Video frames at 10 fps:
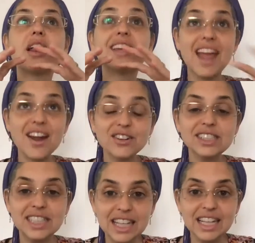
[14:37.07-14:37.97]

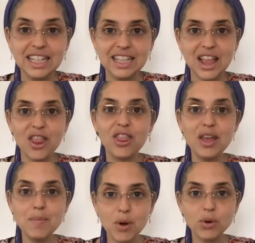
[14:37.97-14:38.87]
guaranteed
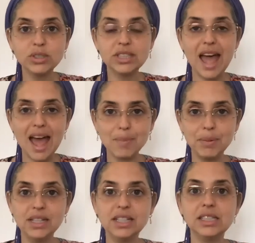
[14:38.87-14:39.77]
the most
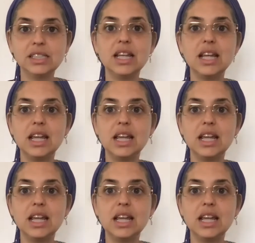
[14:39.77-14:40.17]
happiness